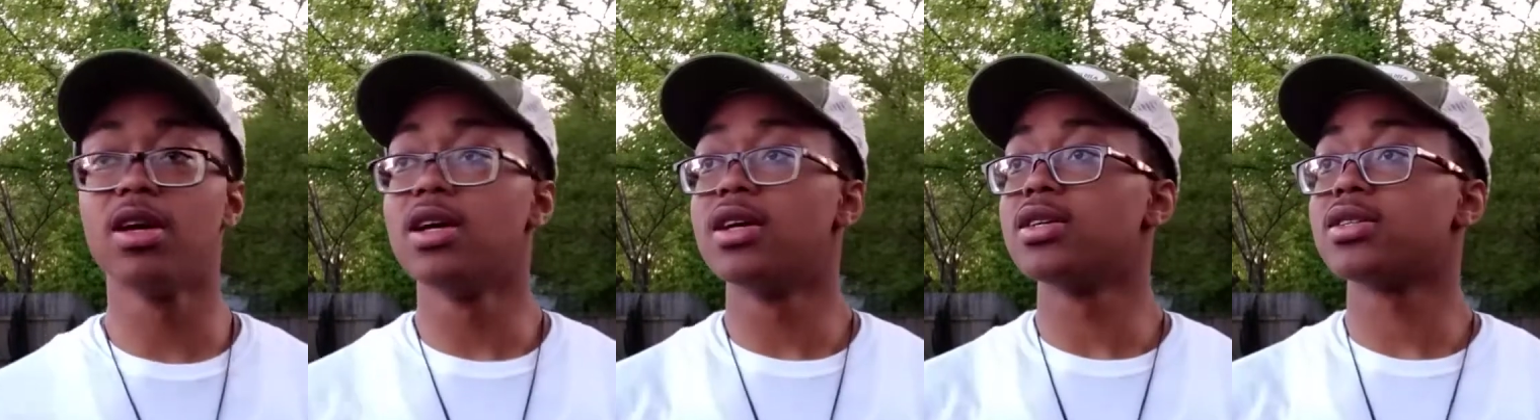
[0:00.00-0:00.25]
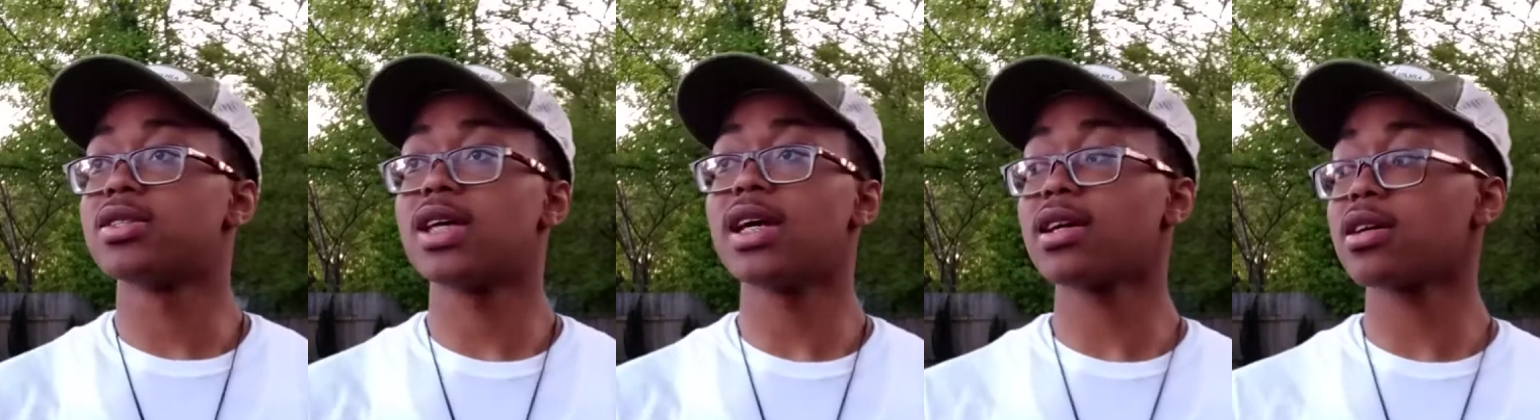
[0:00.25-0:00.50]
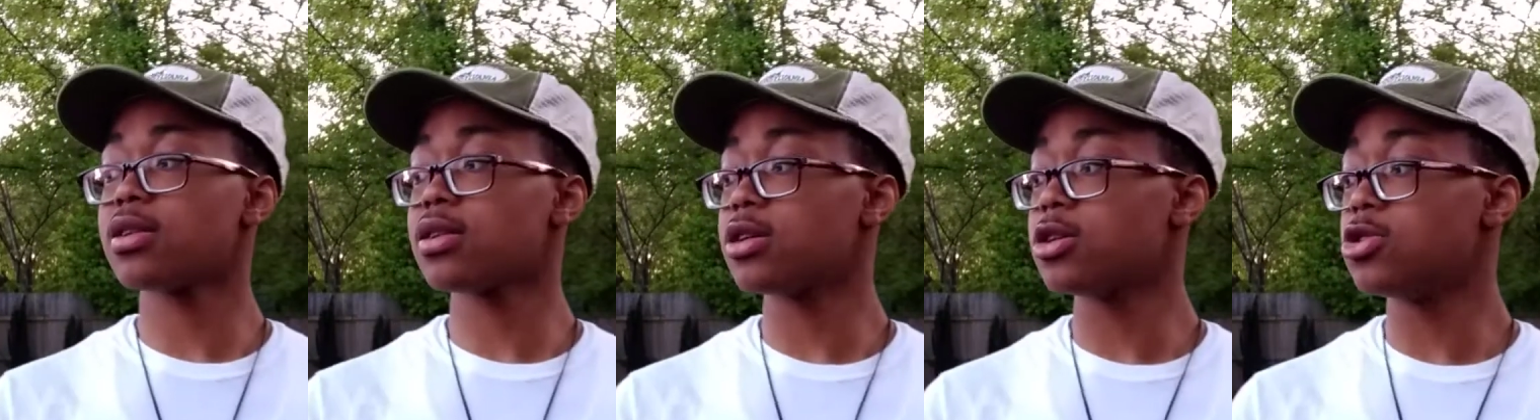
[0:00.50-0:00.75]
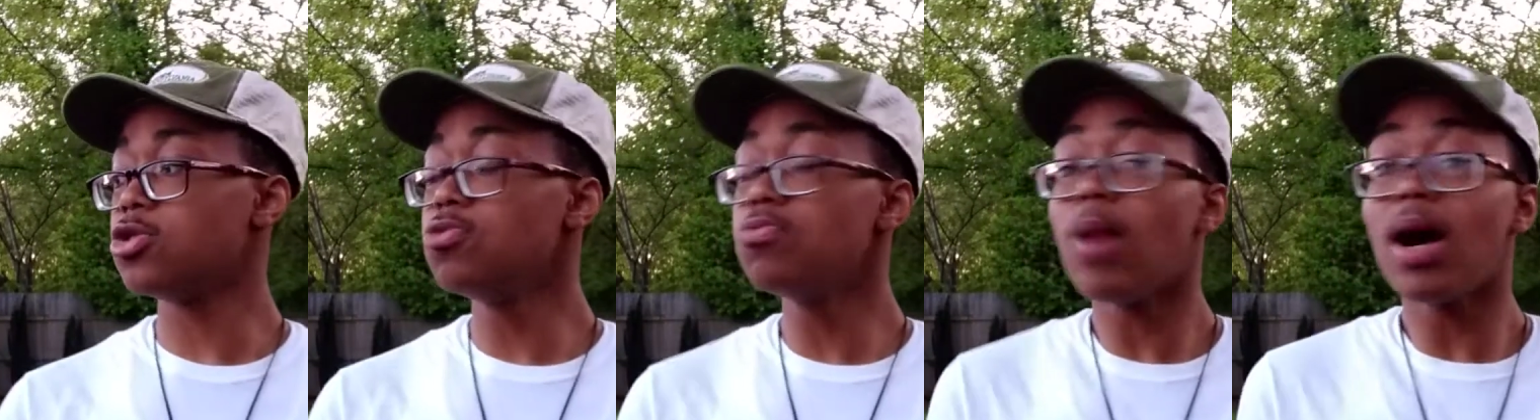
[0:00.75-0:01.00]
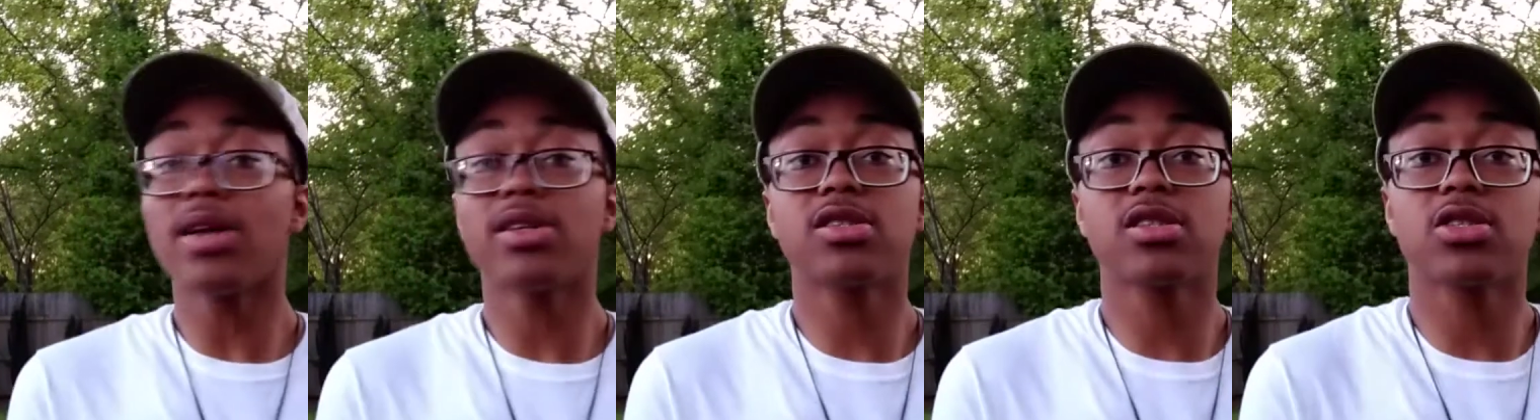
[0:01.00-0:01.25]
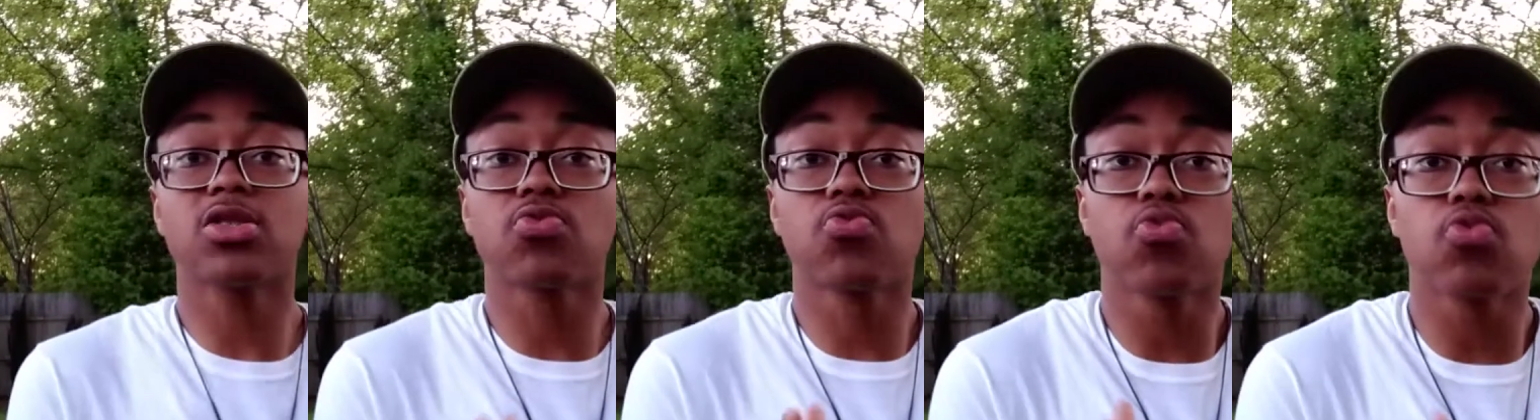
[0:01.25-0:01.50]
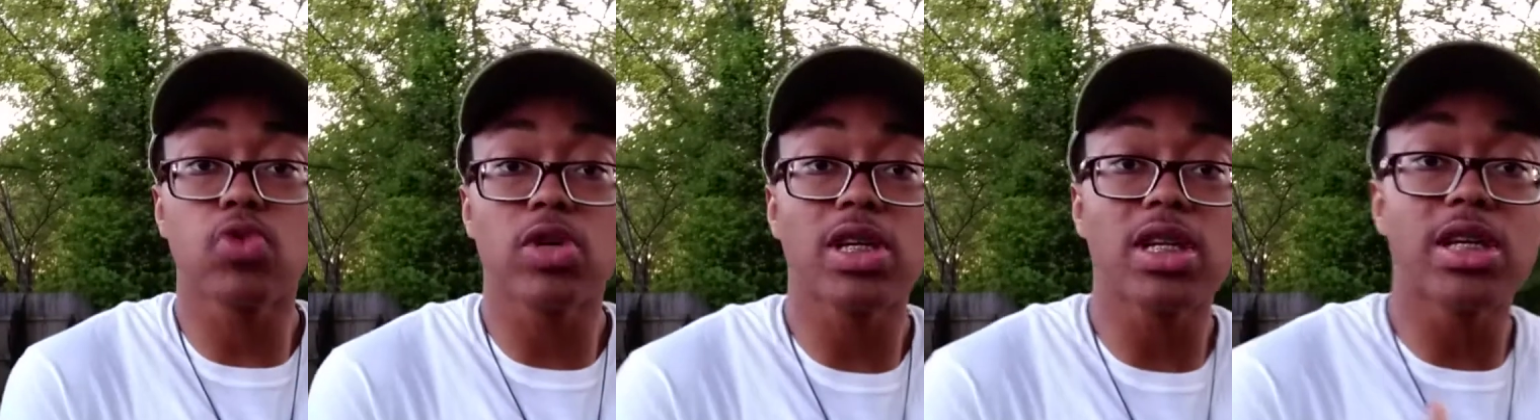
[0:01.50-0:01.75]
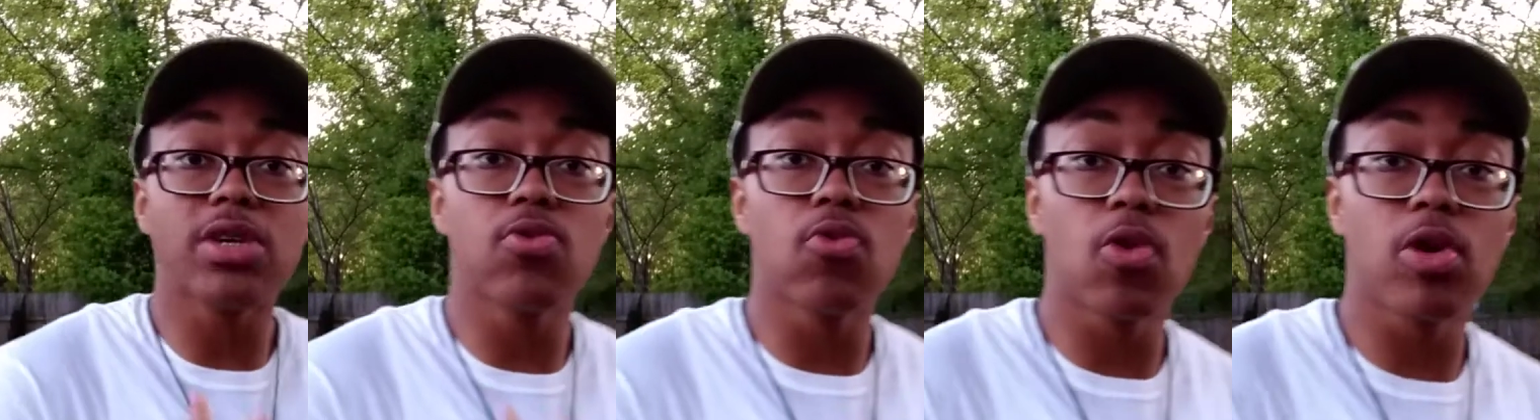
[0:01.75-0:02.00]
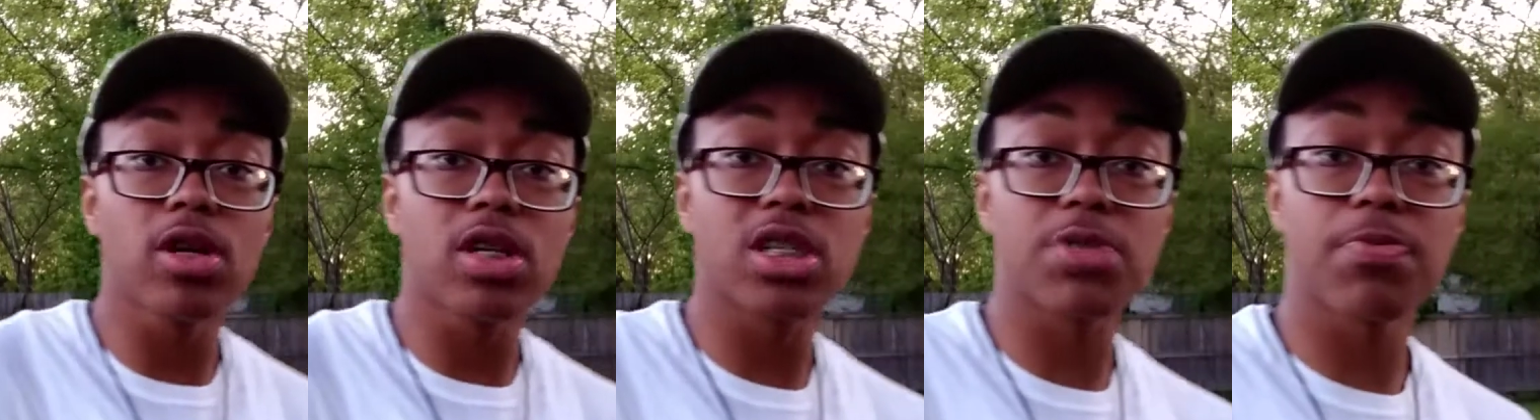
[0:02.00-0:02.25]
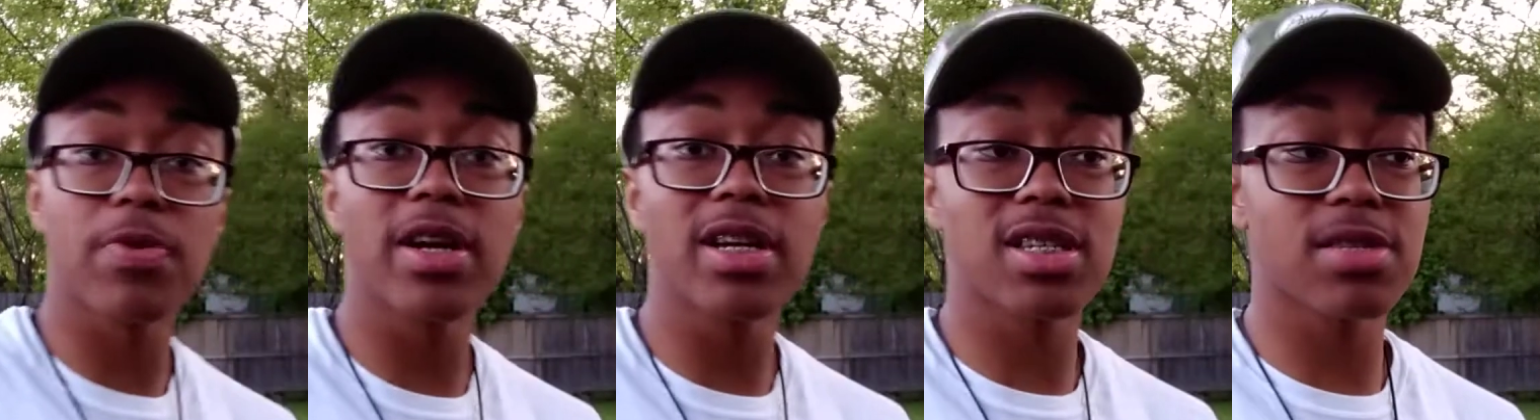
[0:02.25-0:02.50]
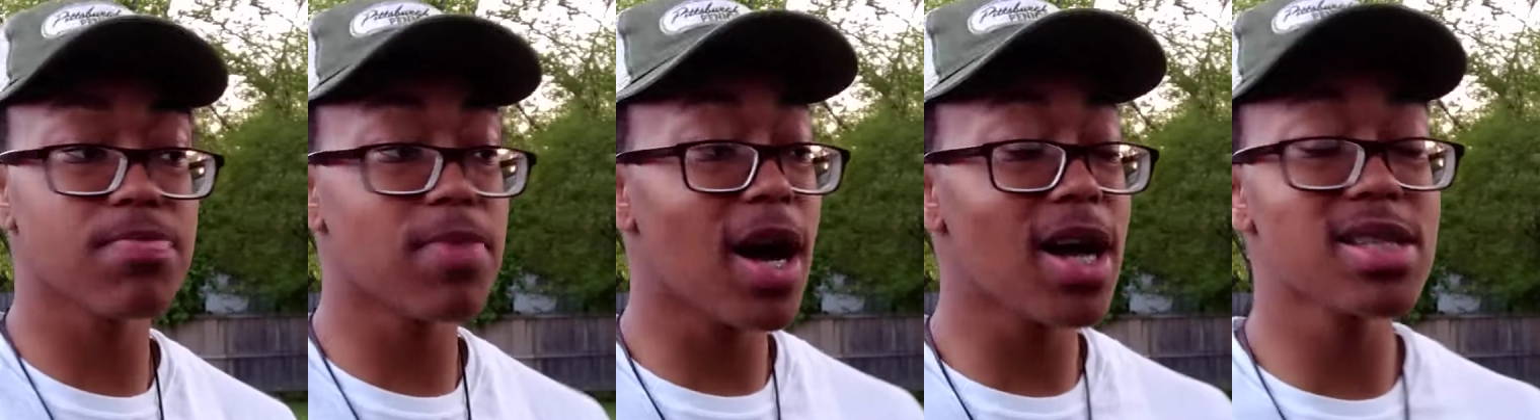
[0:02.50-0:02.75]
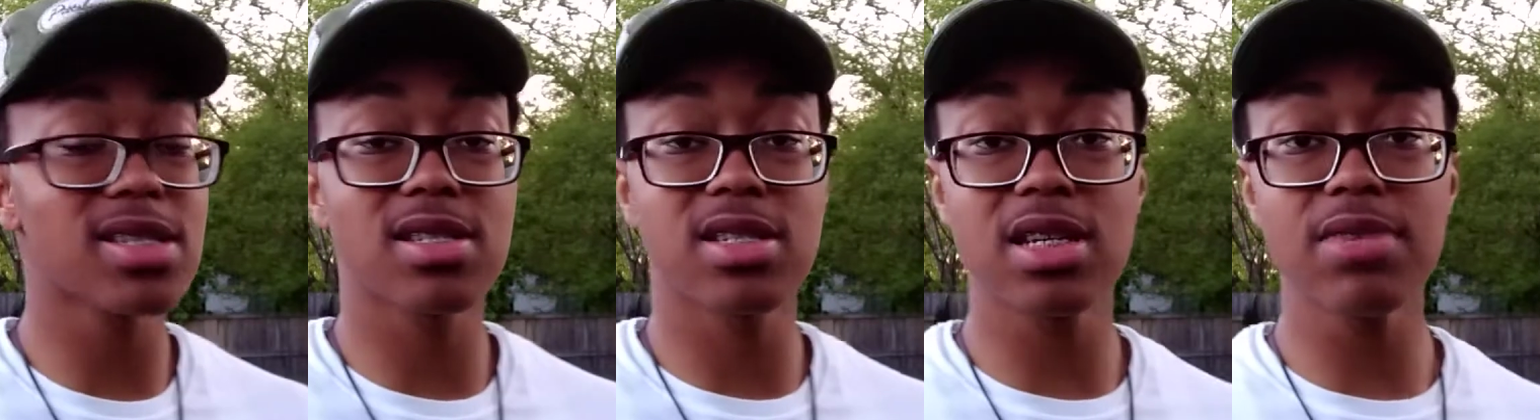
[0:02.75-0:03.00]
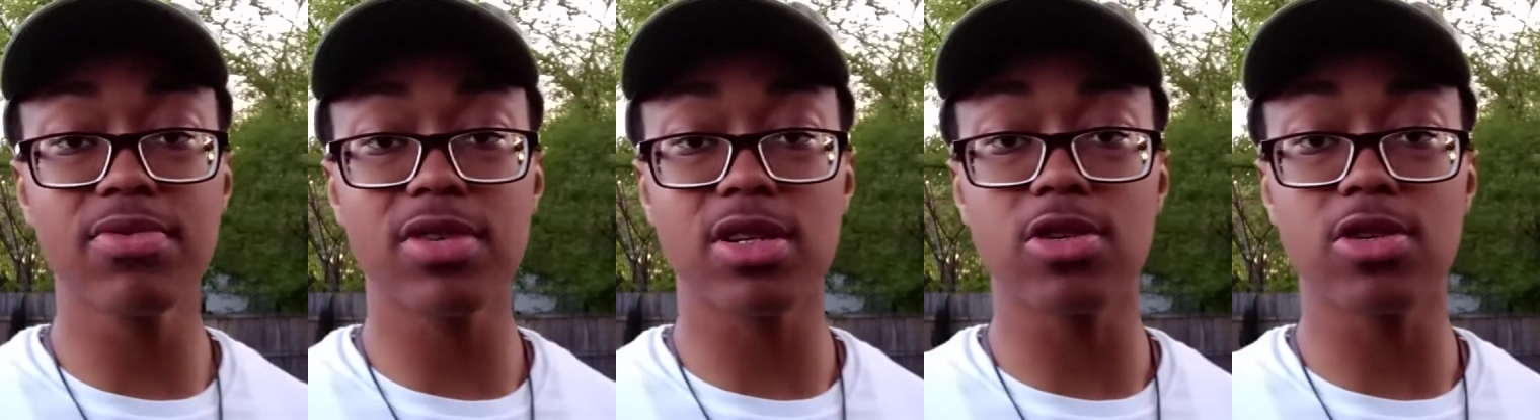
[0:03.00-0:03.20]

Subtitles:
Secondly, you might just really want to spread some positivity.